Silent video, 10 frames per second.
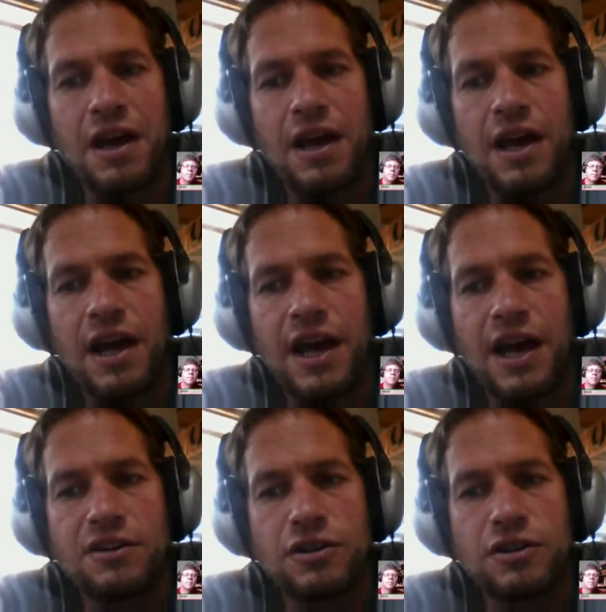
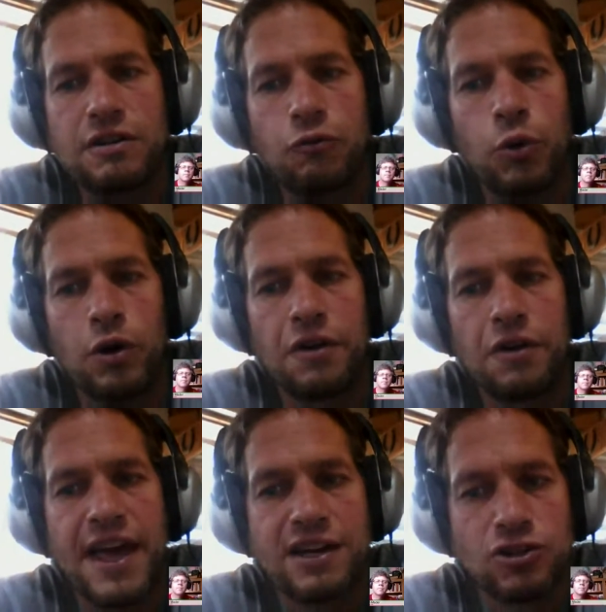and were
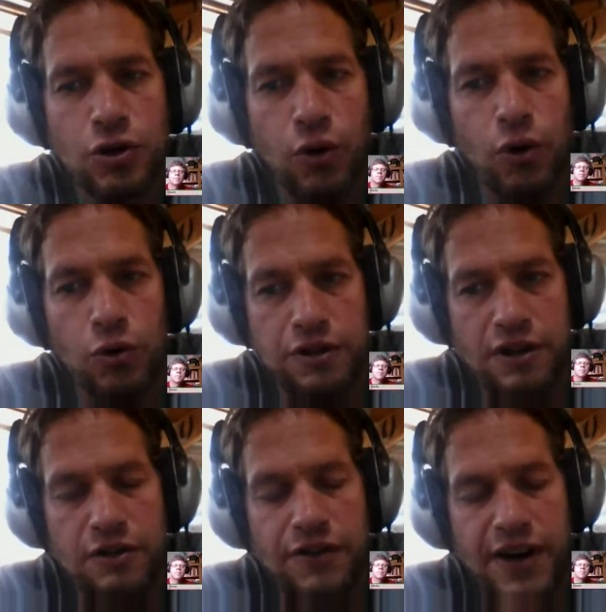then told, the
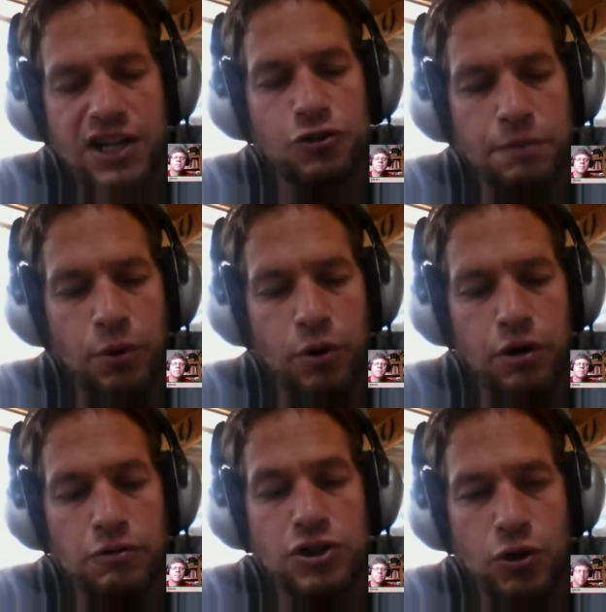advisory board
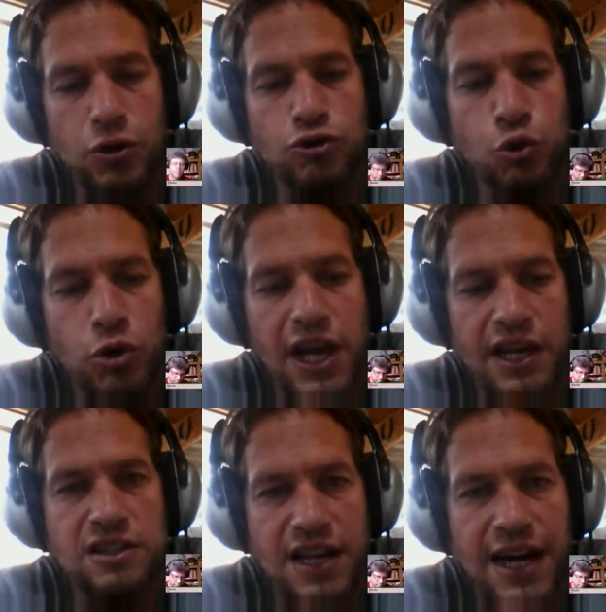was told, you
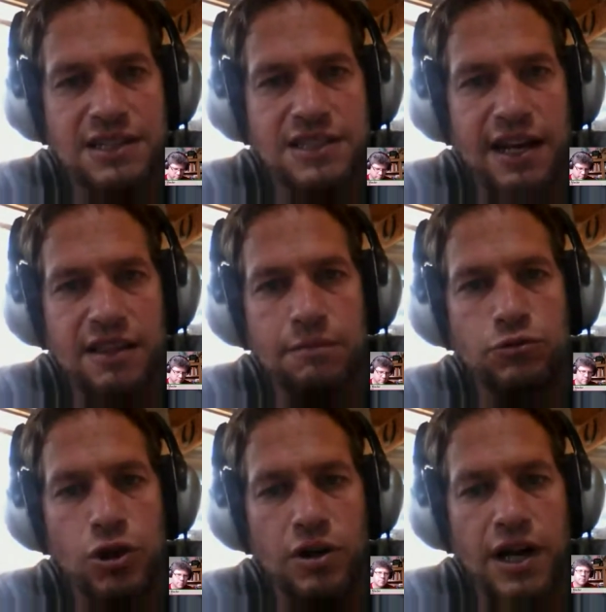can't contact
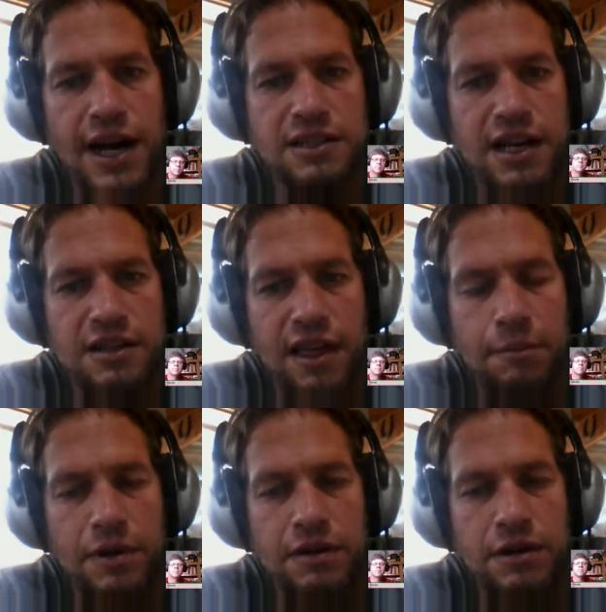them, don't contact
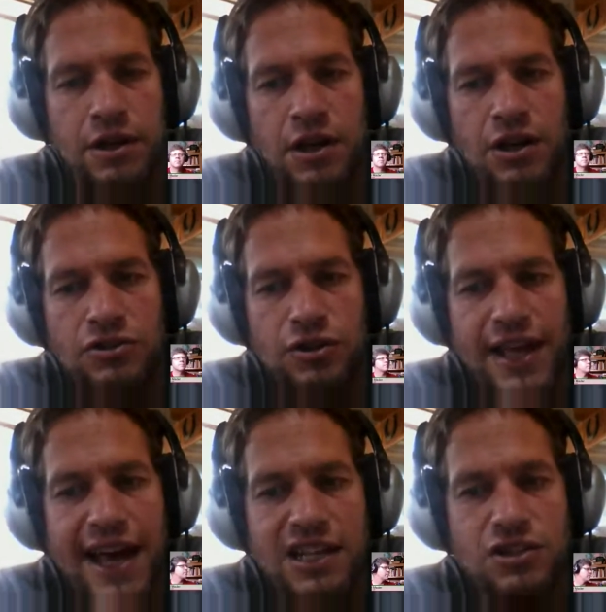them.
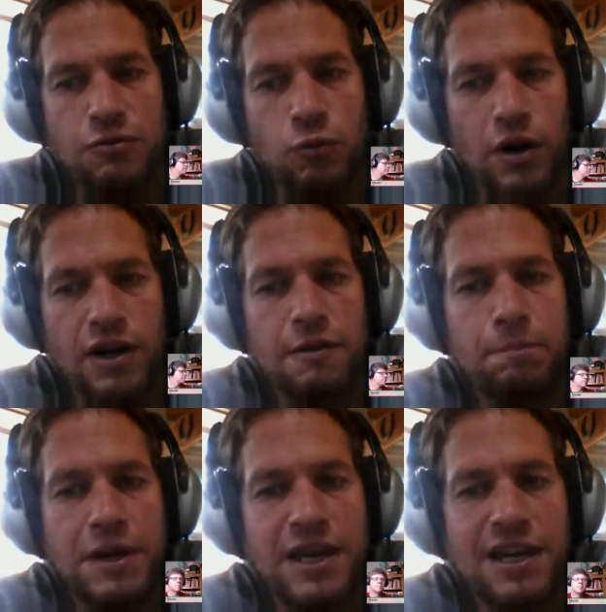So that is one of the
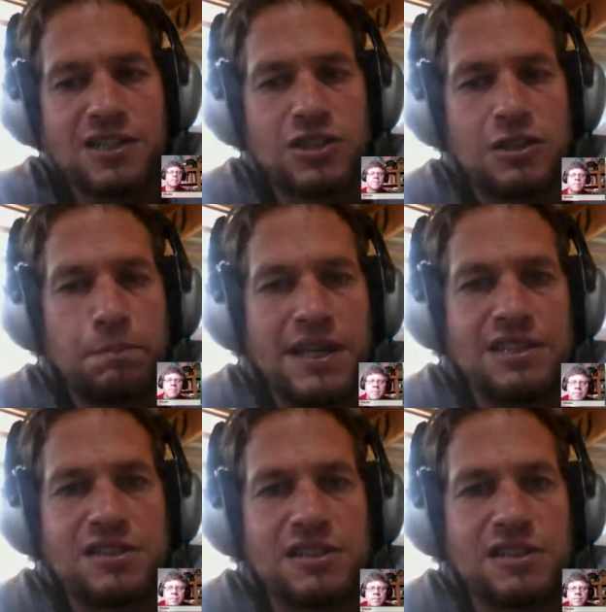biggest
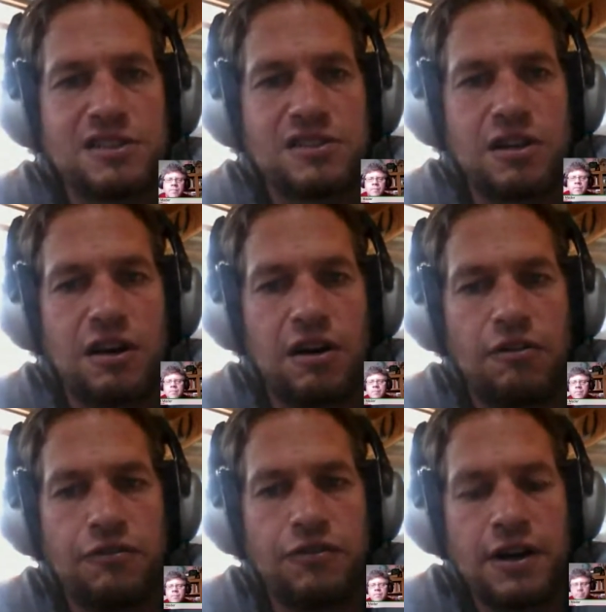pieces
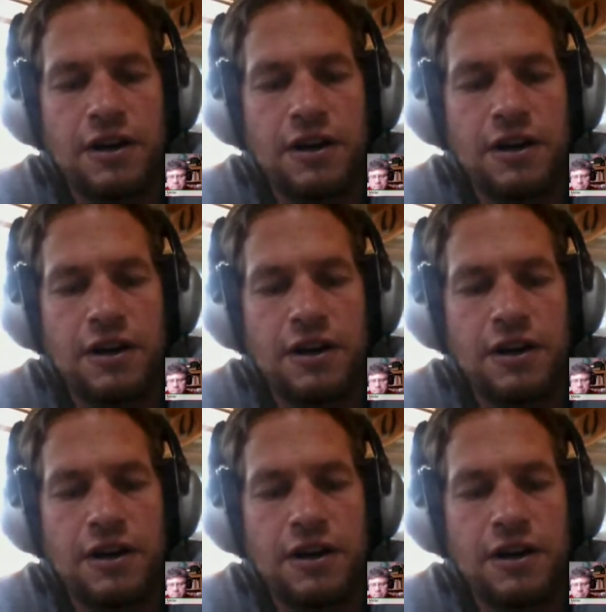of